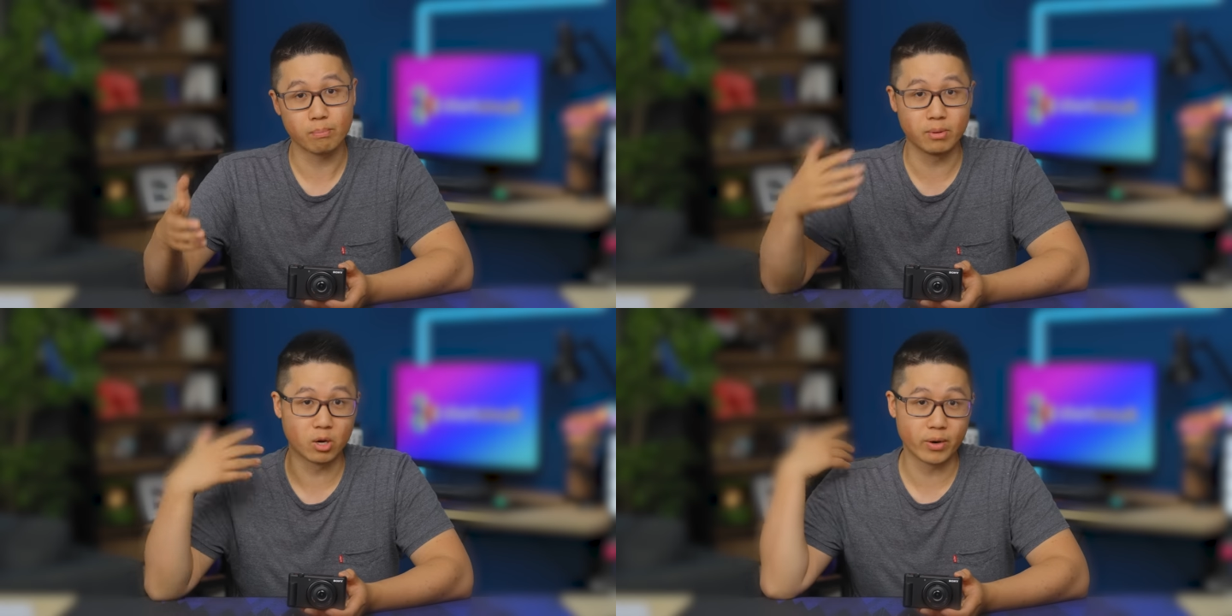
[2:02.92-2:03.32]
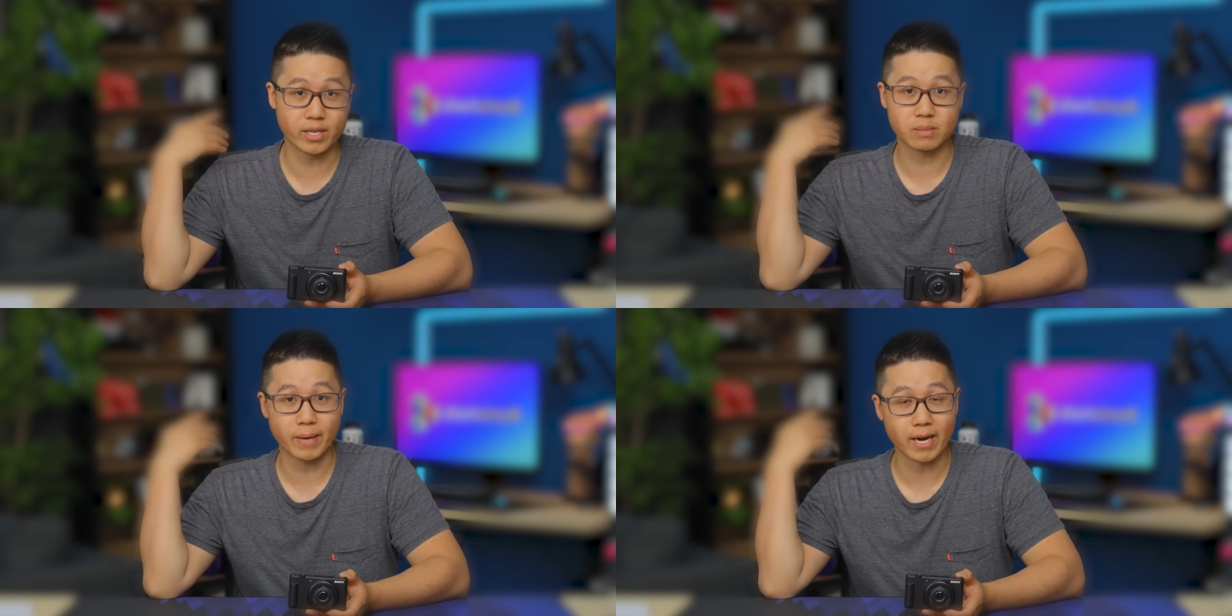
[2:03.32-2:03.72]

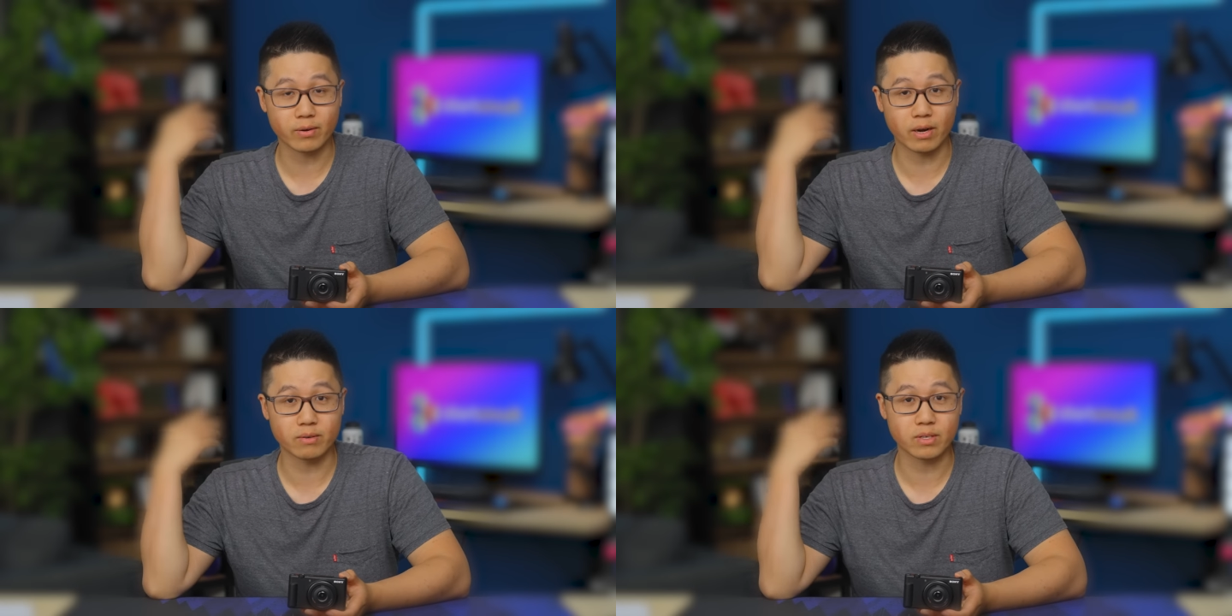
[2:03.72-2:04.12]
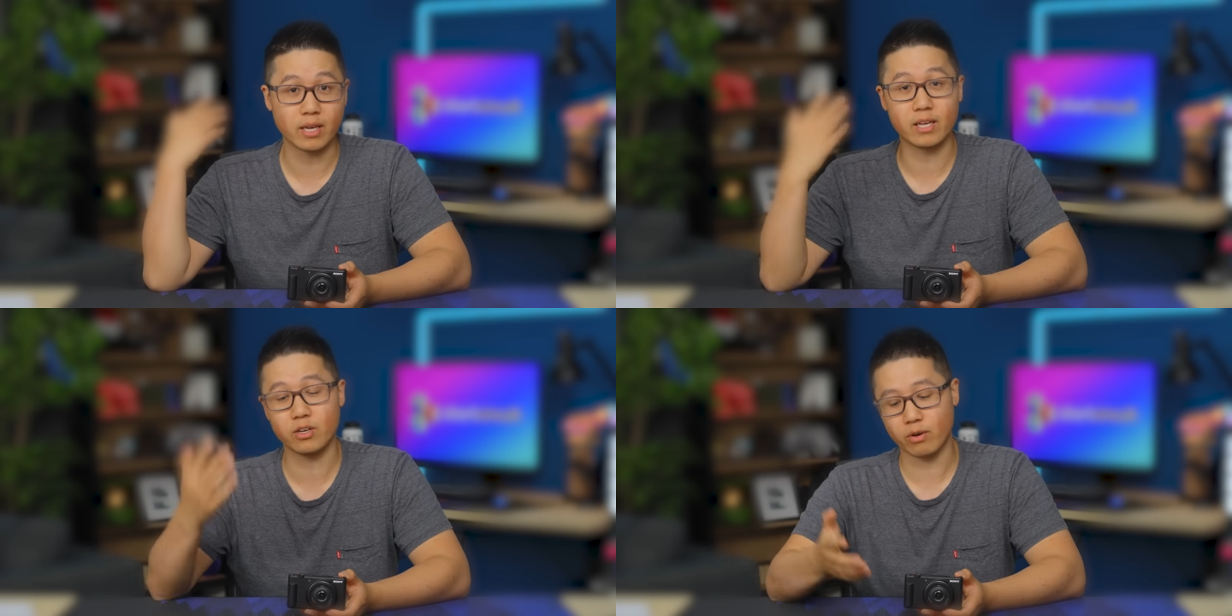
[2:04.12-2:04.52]
blurriest background
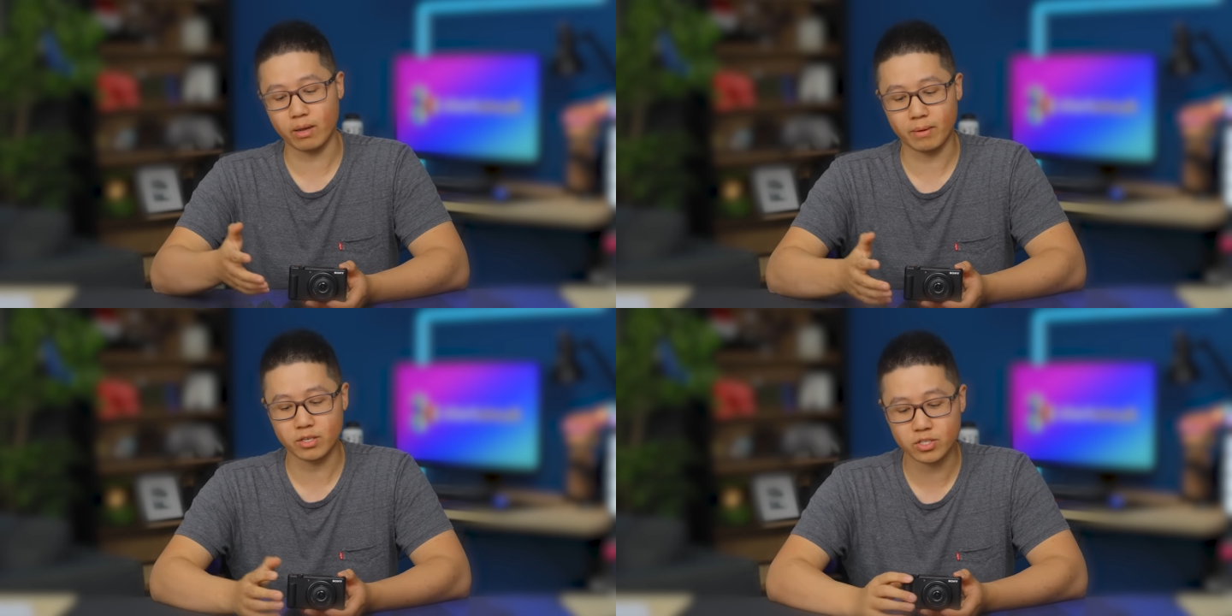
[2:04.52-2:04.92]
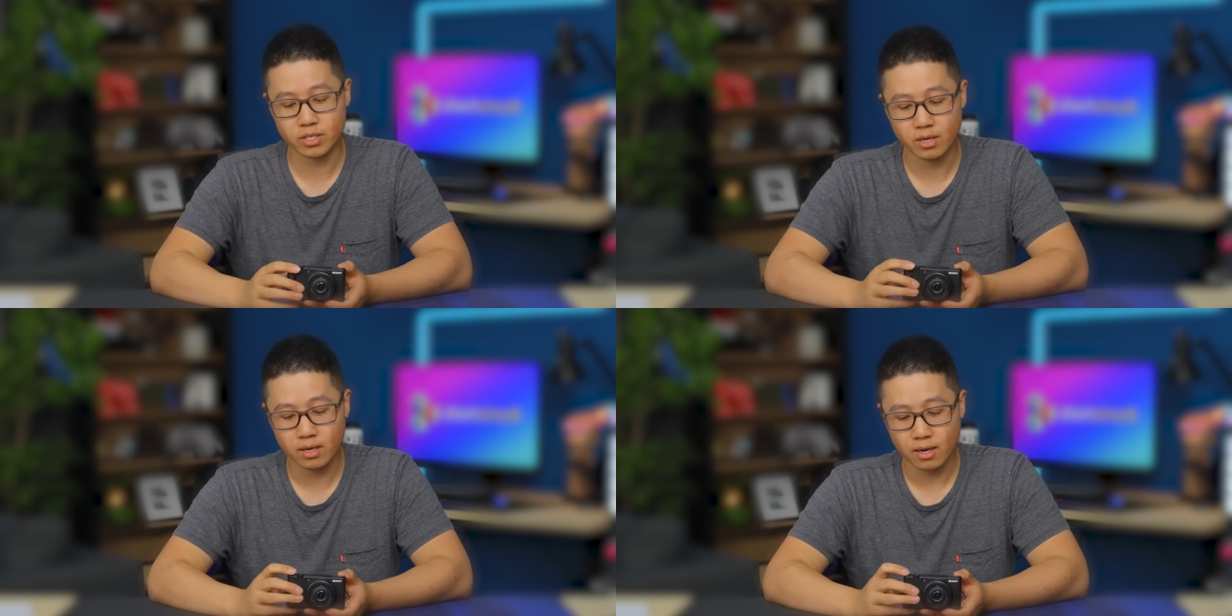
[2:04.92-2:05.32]
in your image,
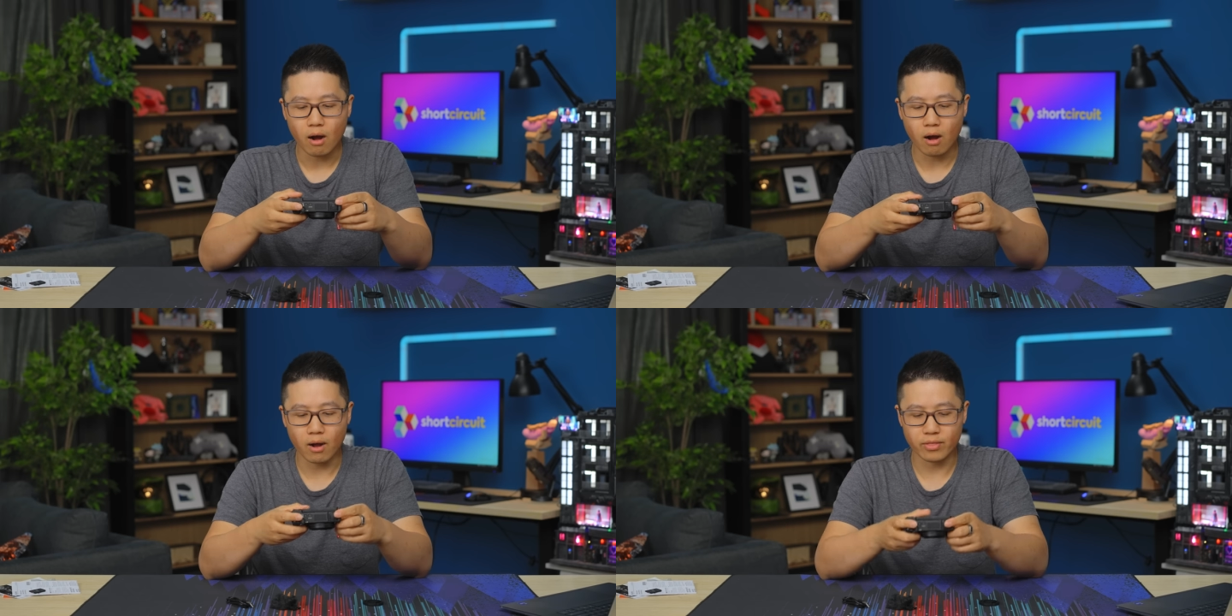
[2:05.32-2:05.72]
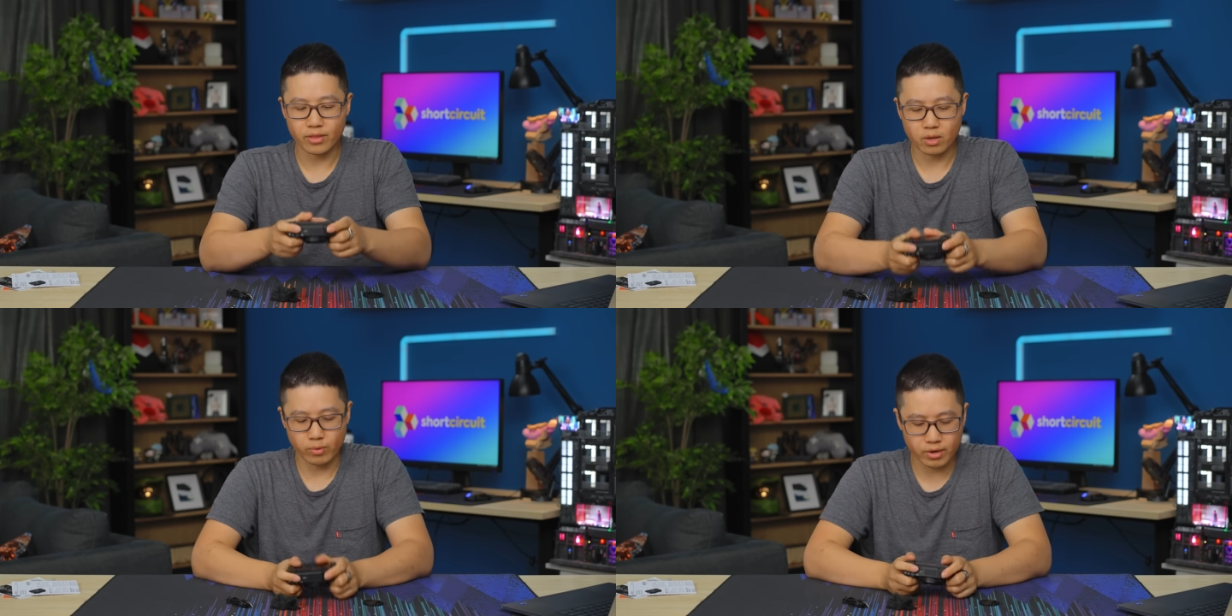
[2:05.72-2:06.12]
on
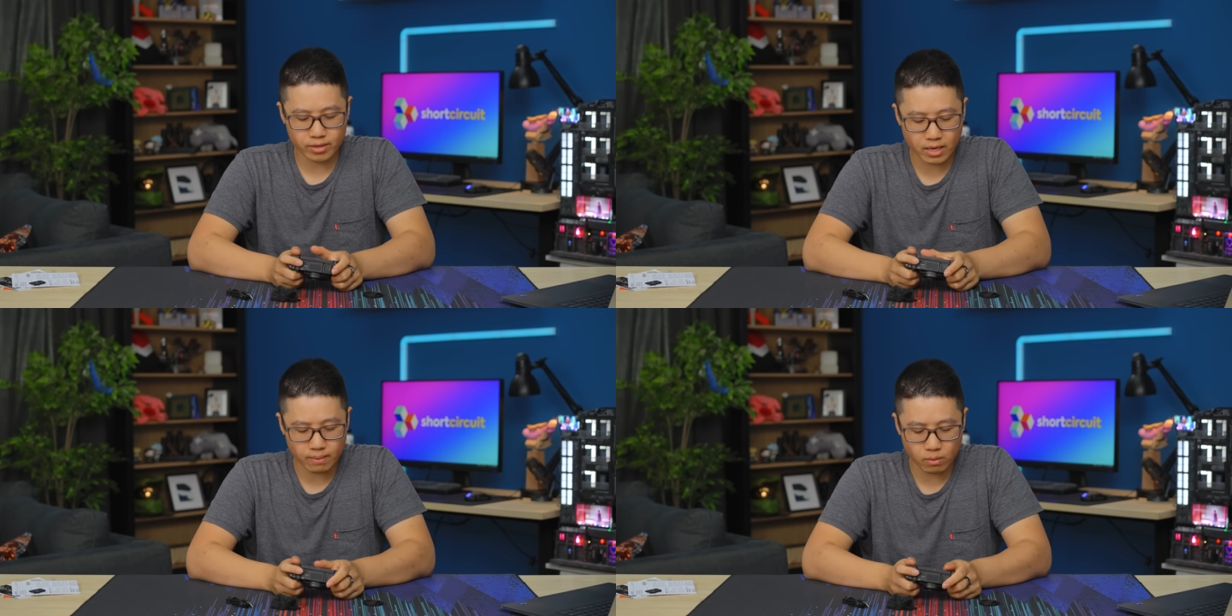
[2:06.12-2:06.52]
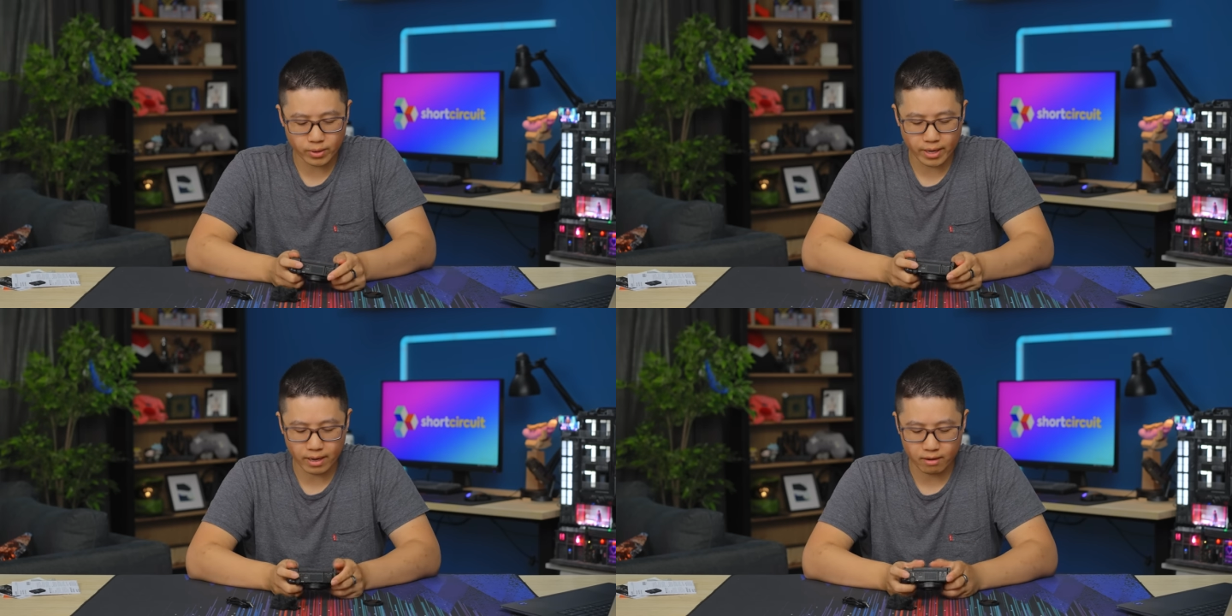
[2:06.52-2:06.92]
the rear of the camera,
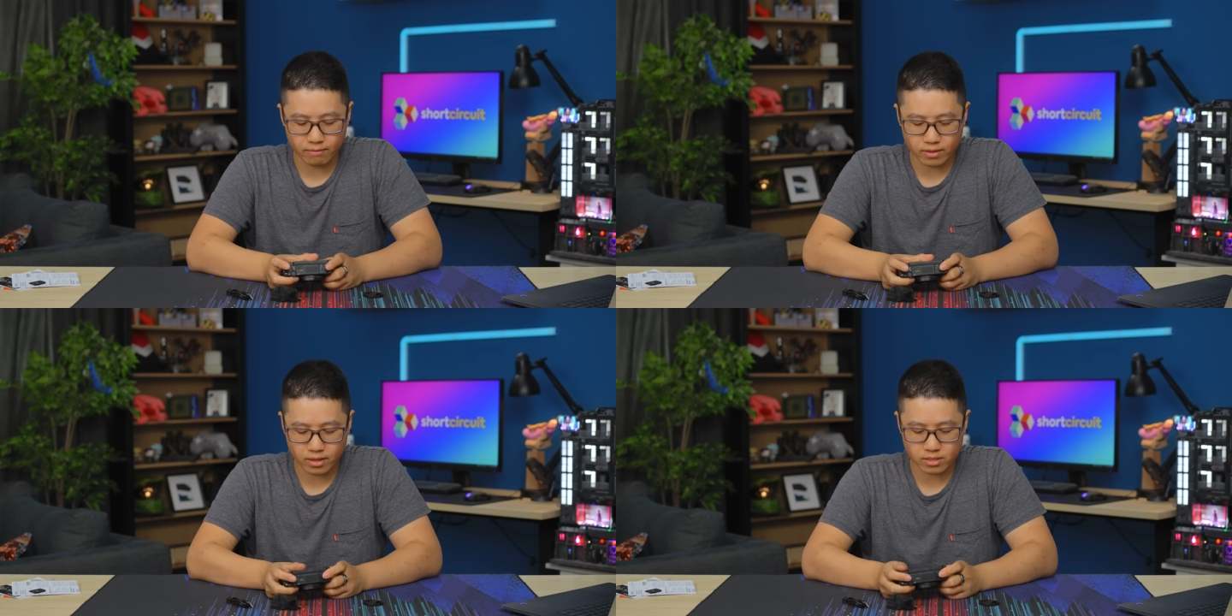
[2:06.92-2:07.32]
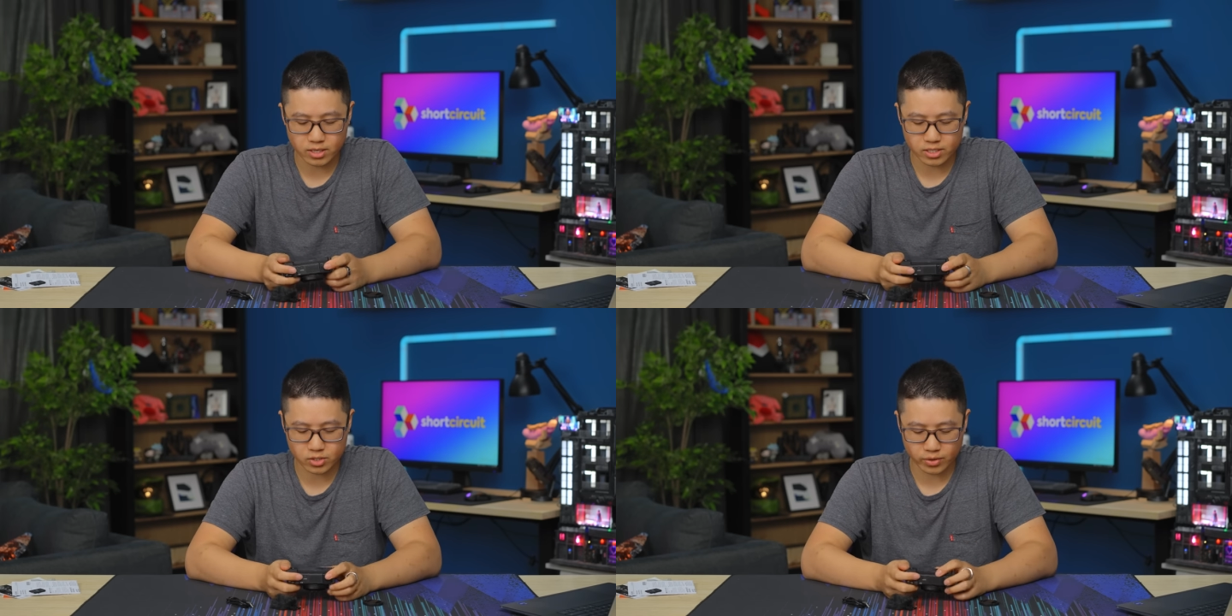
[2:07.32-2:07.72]
we have the
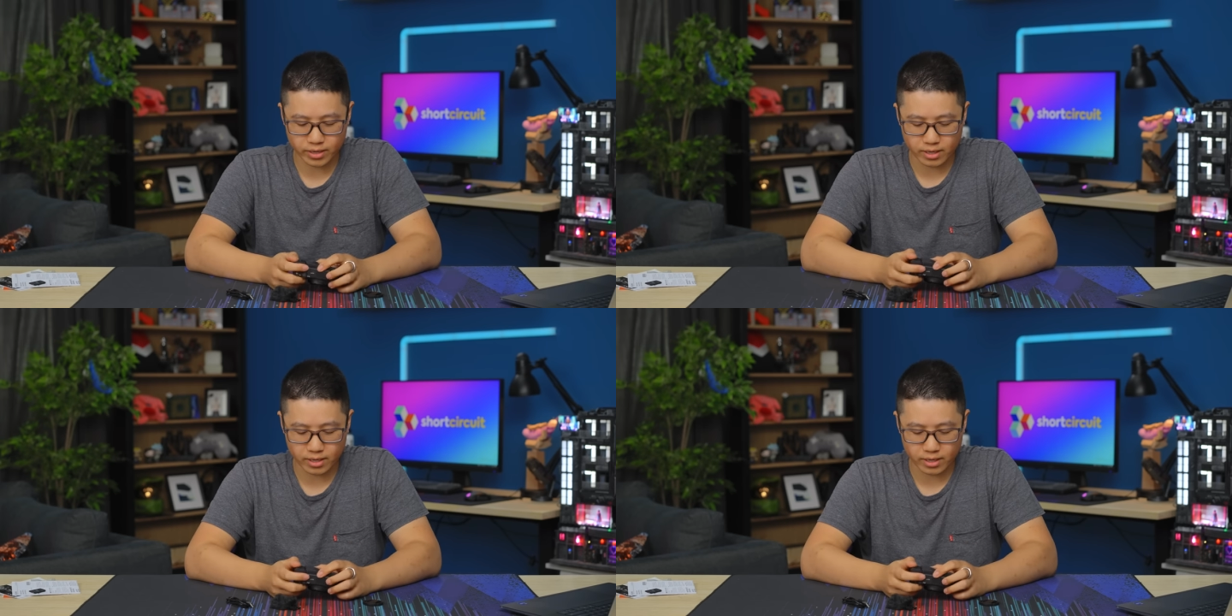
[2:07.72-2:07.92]
touchscreen